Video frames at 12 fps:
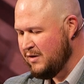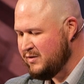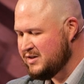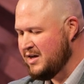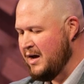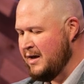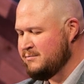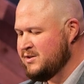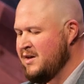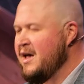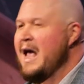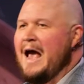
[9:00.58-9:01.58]
seven
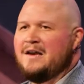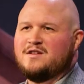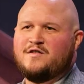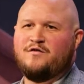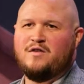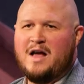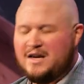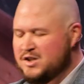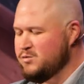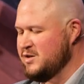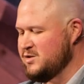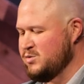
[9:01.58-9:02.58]
times, and his
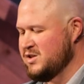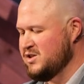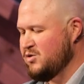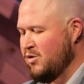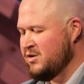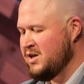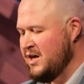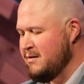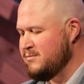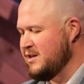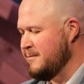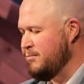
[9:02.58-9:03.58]
flesh was restored to
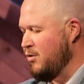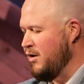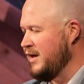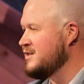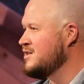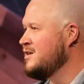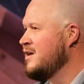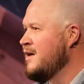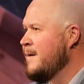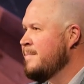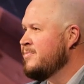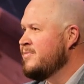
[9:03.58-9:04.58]
him to the point
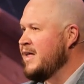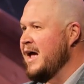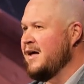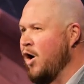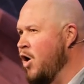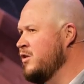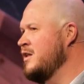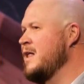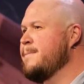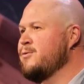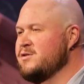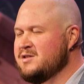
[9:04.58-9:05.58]
that all the
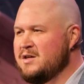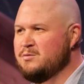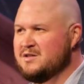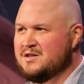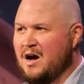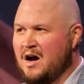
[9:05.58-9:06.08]
leprosy was